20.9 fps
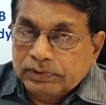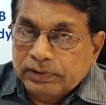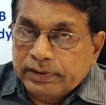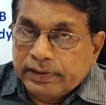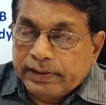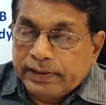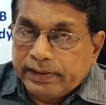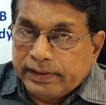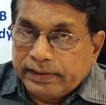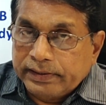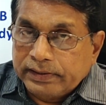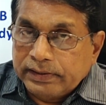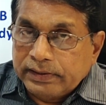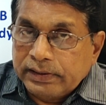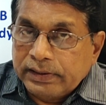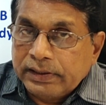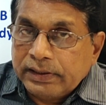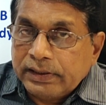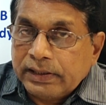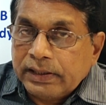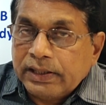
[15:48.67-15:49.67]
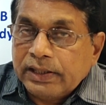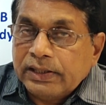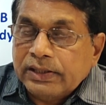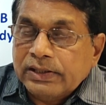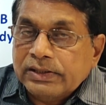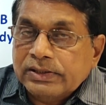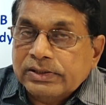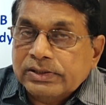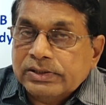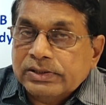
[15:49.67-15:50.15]
and in that
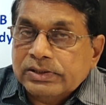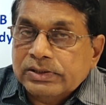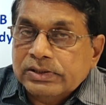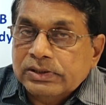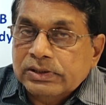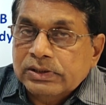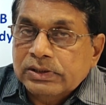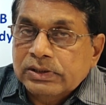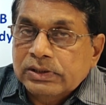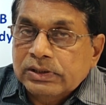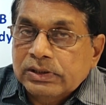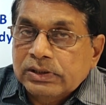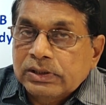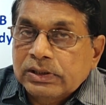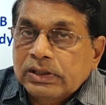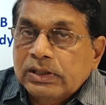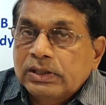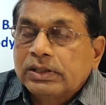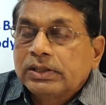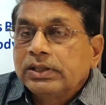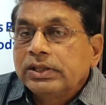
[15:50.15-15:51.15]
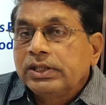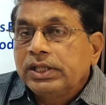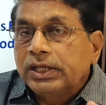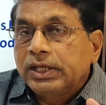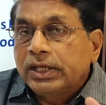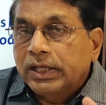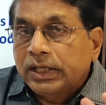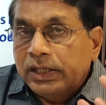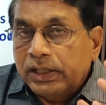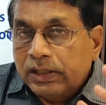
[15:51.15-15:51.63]
case,
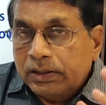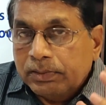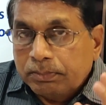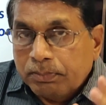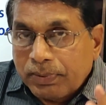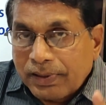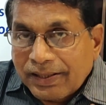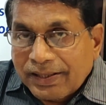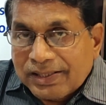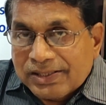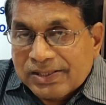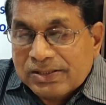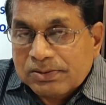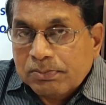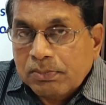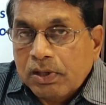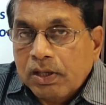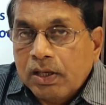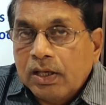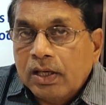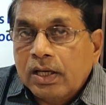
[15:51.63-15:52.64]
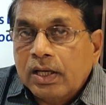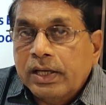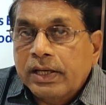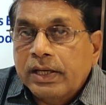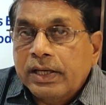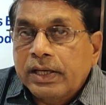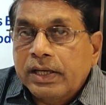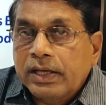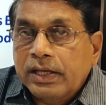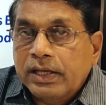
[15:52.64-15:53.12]
their plasma
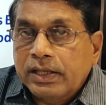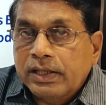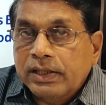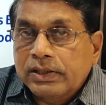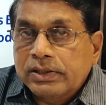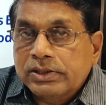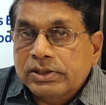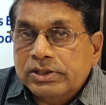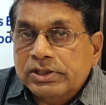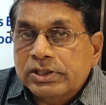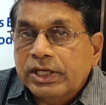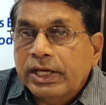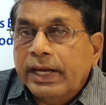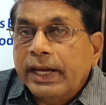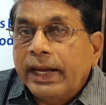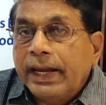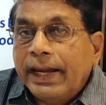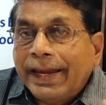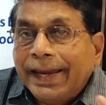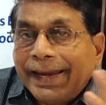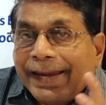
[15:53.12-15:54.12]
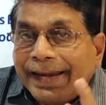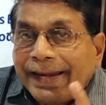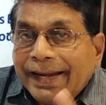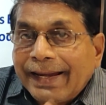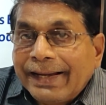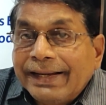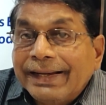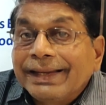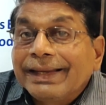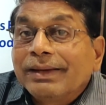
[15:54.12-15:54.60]
contains A
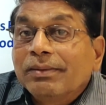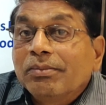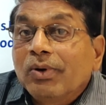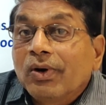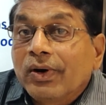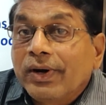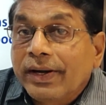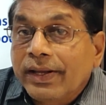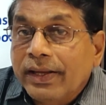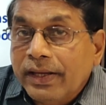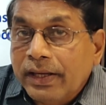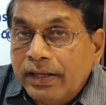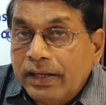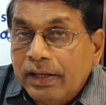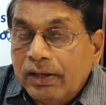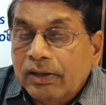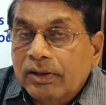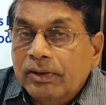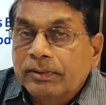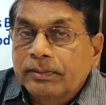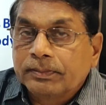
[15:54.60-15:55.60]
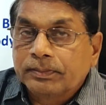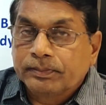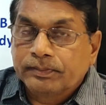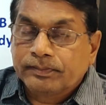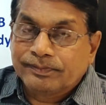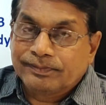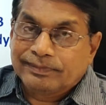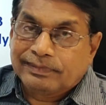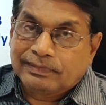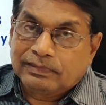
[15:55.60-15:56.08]
antibody,
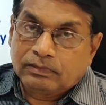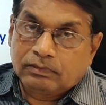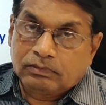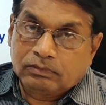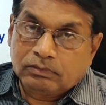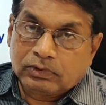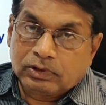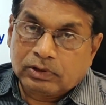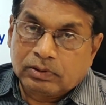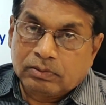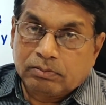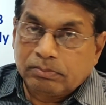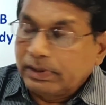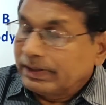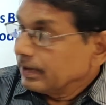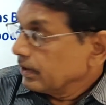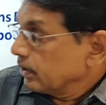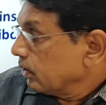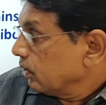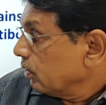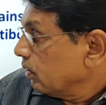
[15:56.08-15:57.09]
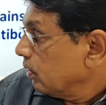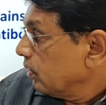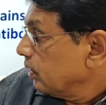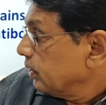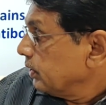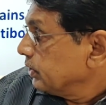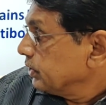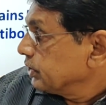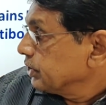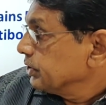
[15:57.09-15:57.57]
but
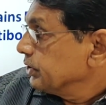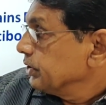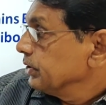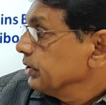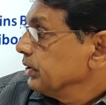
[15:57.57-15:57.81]
not